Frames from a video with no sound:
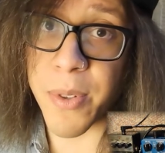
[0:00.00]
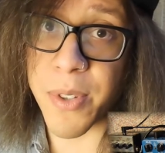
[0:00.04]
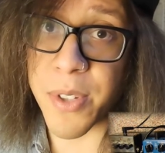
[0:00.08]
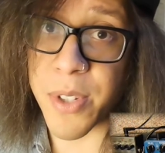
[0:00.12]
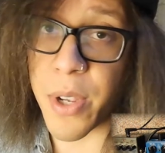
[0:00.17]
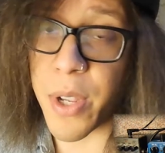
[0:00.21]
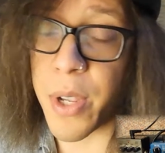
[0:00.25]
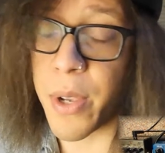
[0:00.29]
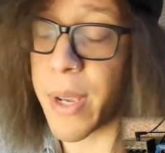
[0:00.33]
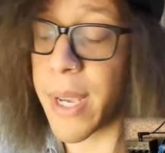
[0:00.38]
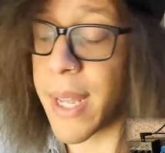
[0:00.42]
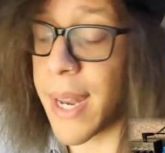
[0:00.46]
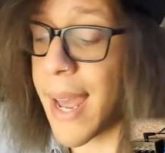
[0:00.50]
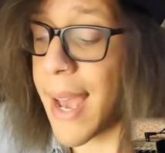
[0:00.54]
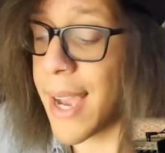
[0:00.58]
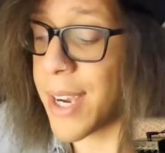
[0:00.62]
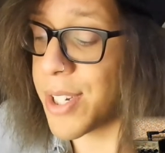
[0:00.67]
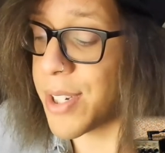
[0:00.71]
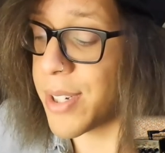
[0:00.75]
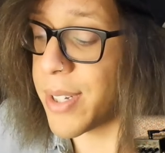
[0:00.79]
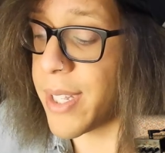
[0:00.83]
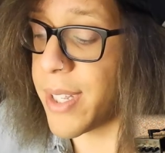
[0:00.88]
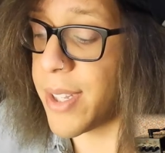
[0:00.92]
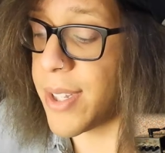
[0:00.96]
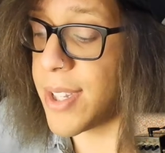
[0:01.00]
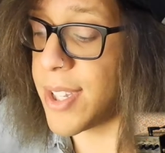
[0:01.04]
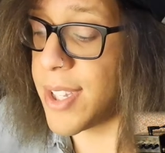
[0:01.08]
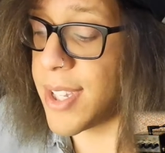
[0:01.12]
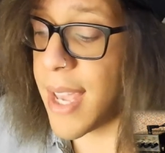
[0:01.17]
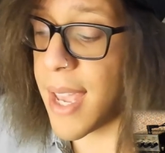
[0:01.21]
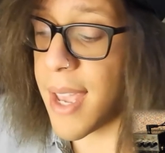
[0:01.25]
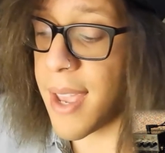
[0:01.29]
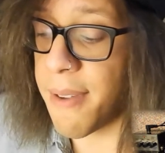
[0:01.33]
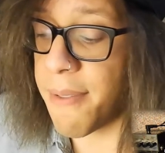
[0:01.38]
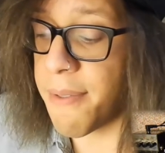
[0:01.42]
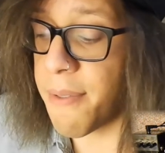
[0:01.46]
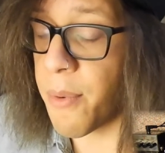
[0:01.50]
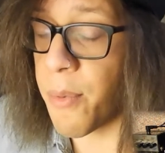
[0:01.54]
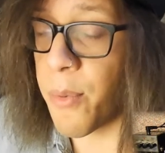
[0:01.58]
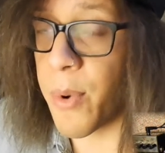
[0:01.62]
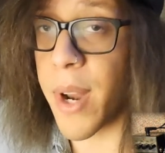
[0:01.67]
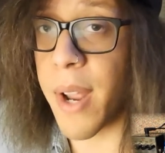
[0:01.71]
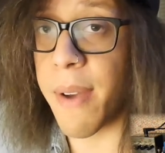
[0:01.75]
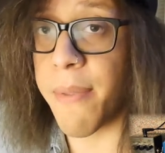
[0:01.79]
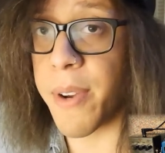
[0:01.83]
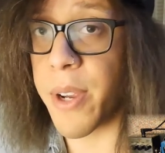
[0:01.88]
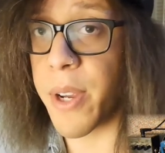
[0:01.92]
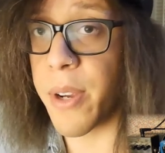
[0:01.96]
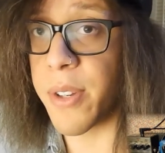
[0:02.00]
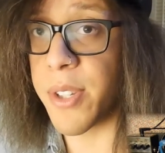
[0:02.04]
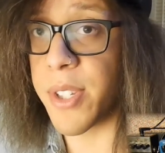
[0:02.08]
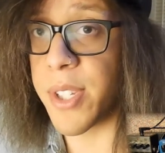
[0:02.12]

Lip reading: so you can actually save whatever your